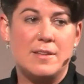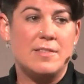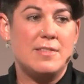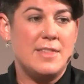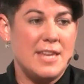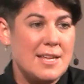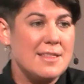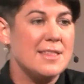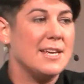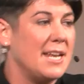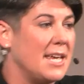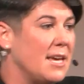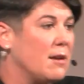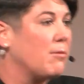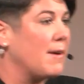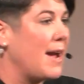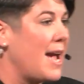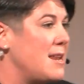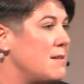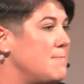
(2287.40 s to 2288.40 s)
thing that he
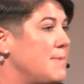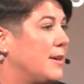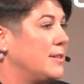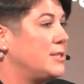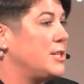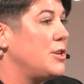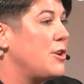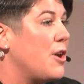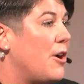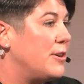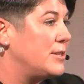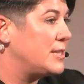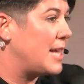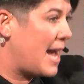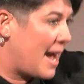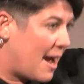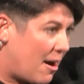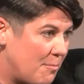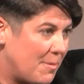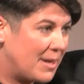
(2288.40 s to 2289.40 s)
created because he knows
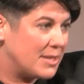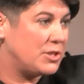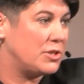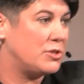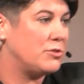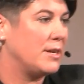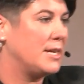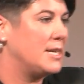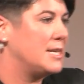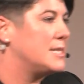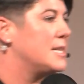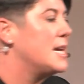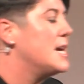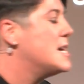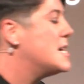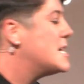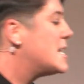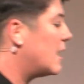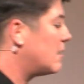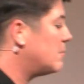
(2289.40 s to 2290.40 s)
how much it triggers
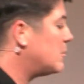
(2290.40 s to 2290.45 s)
our